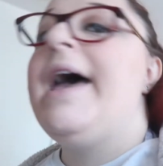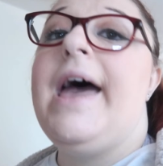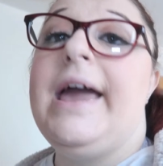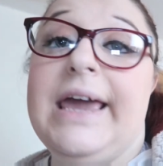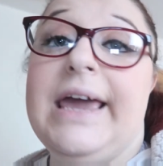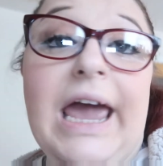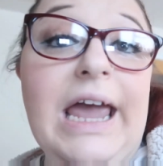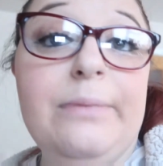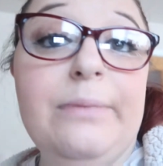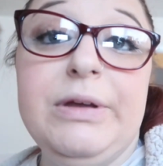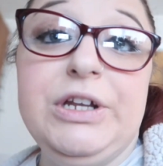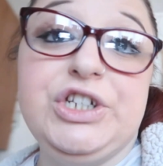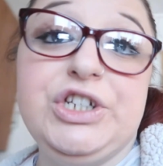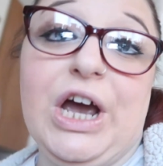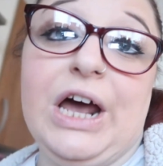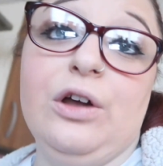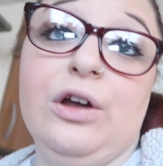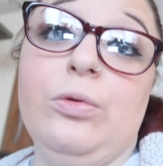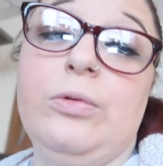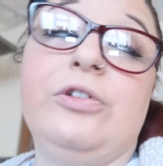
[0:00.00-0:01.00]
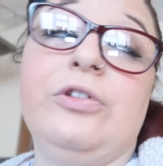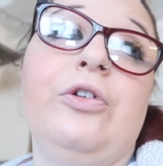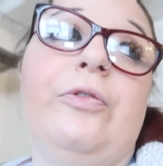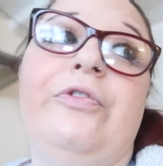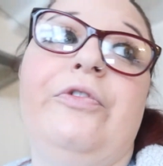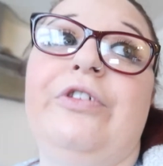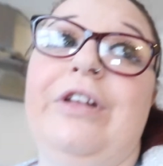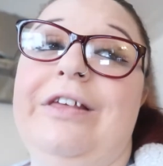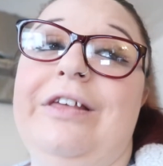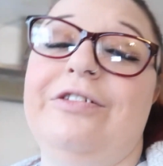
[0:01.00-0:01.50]
a gaming channel, because
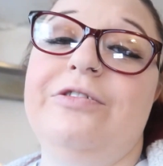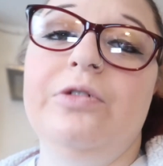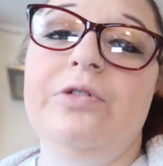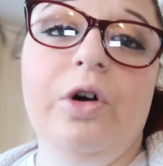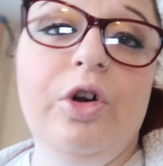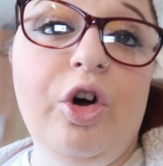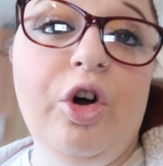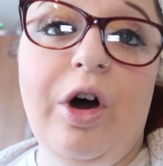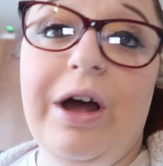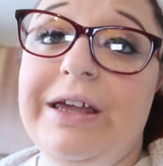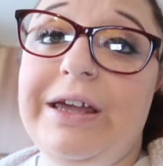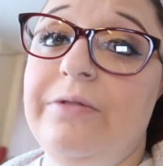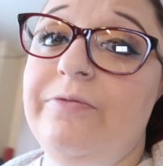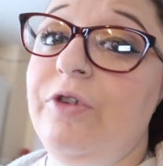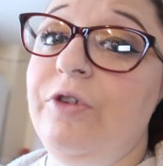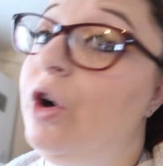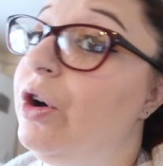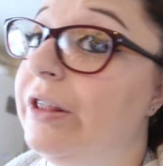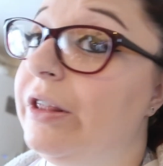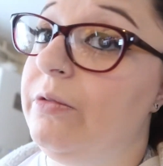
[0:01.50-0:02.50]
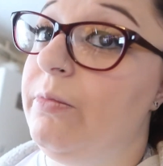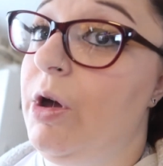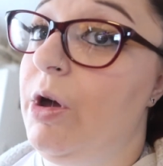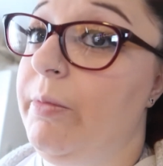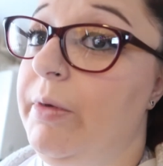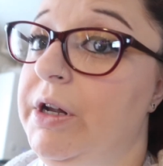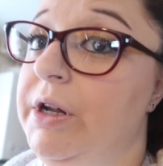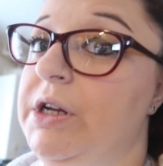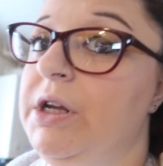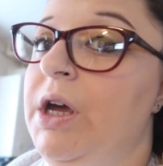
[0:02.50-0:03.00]
obviously there's not a lot I can vlog at the
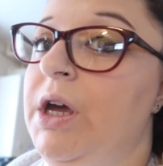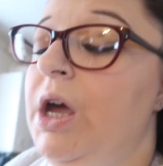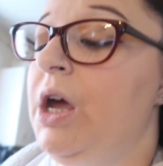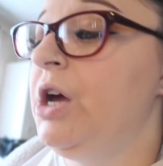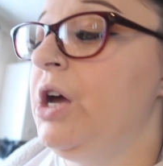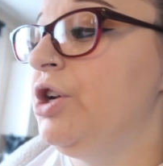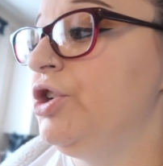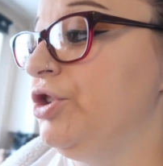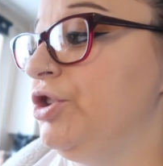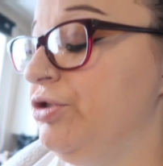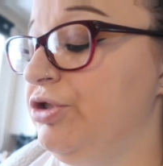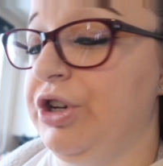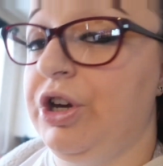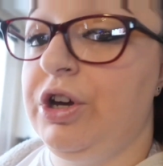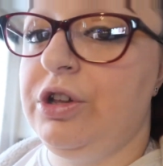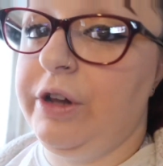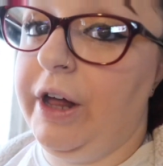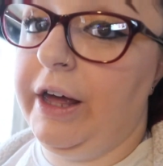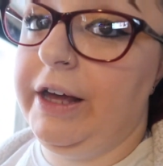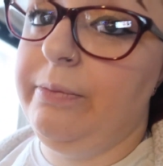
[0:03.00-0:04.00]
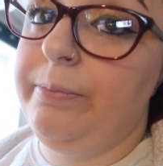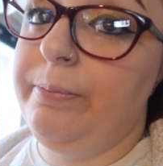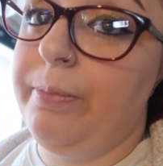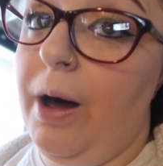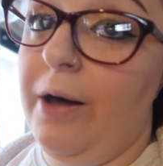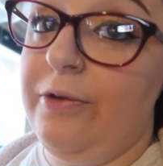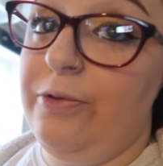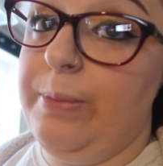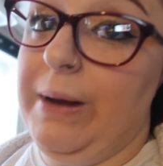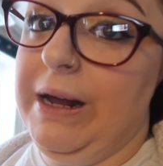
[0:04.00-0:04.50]
moment due to like
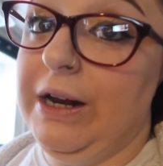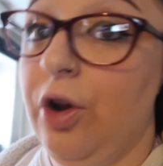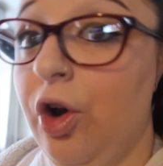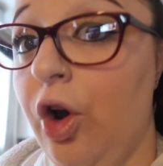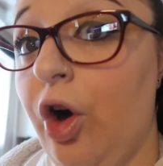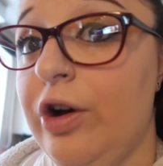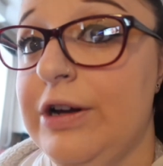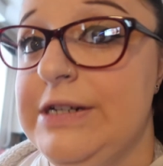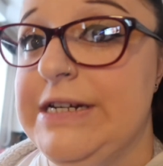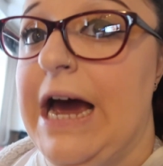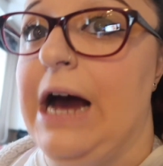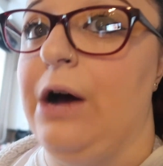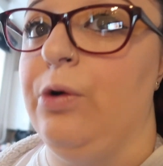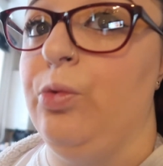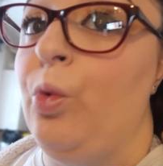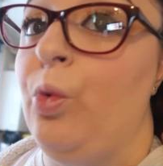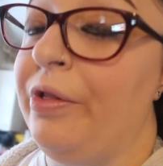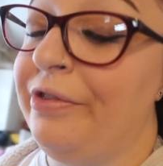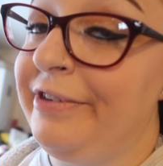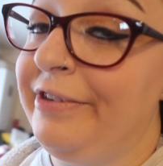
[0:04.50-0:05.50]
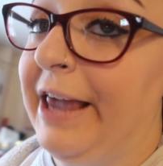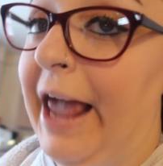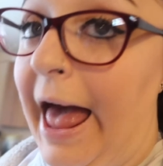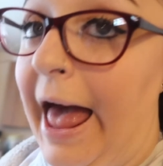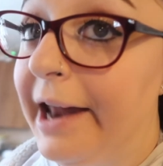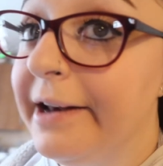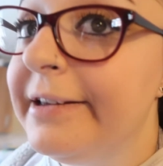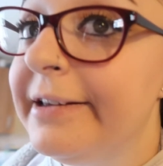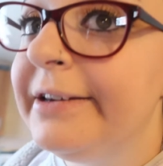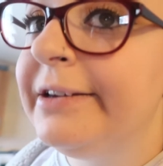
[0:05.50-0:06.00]
us being in lockdown once
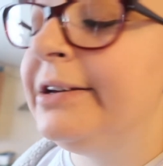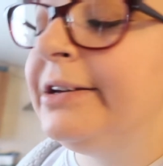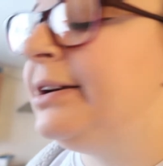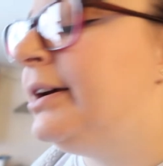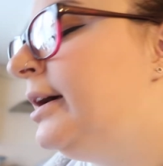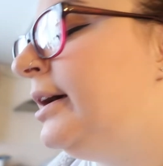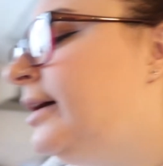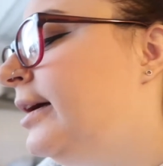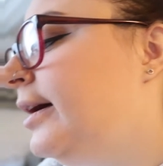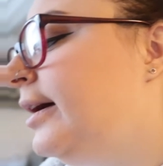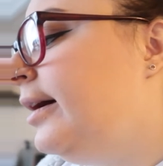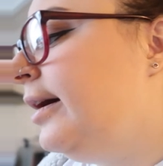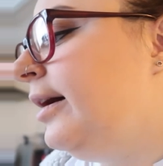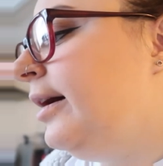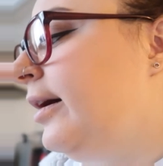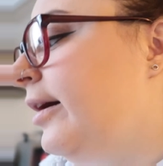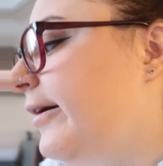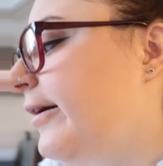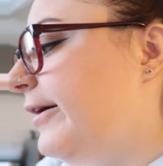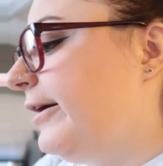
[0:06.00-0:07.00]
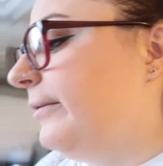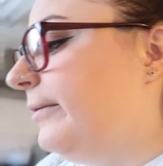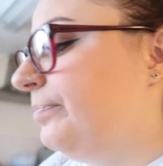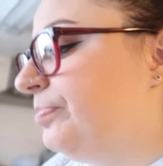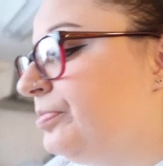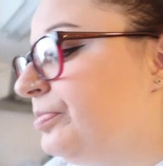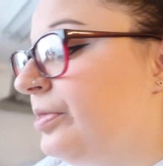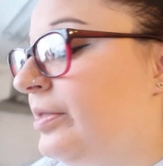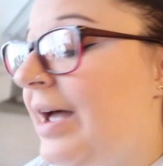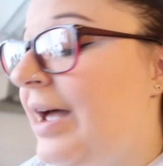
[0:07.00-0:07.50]
again,
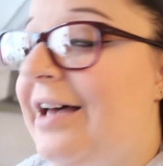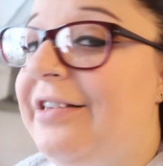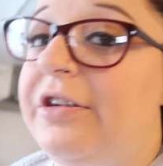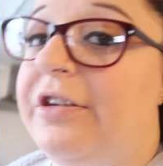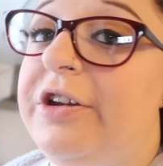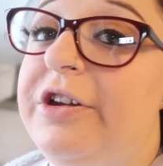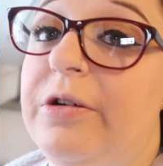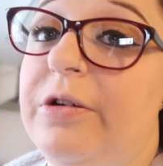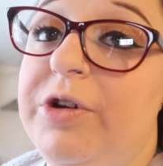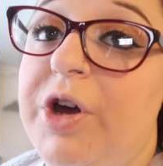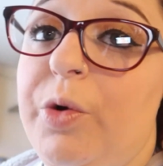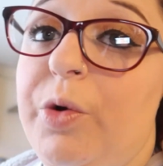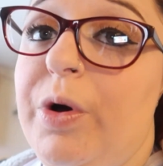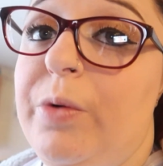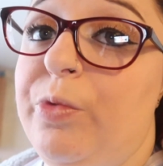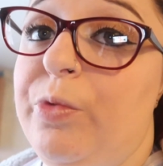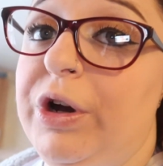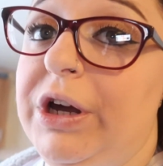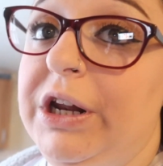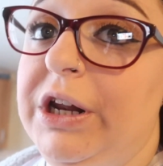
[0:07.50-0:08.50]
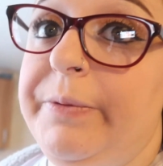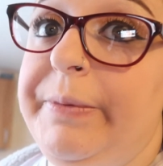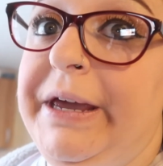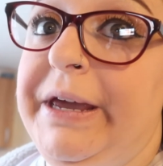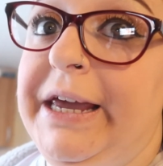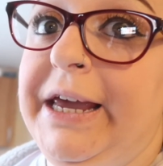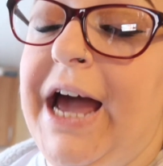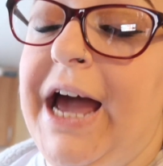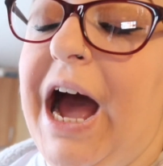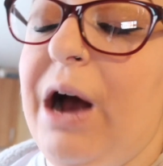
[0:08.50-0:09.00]
as I don't know when we're going to
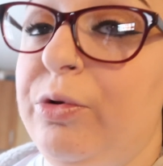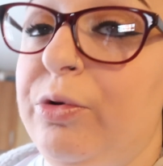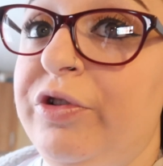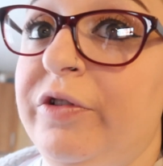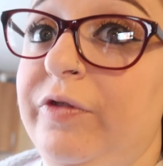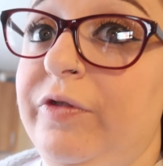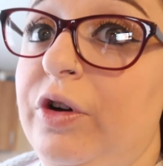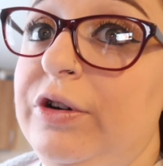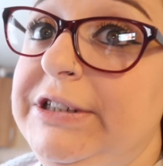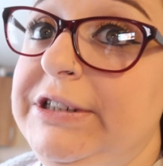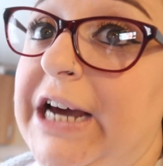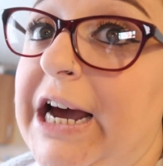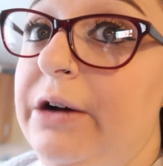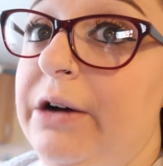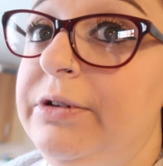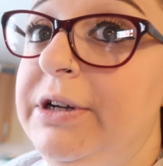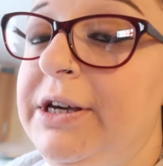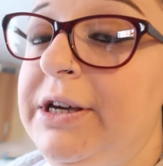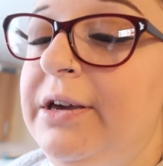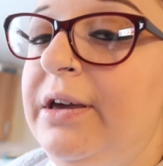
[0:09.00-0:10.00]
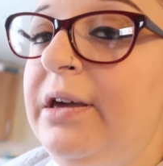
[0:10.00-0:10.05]
be out of lockdown.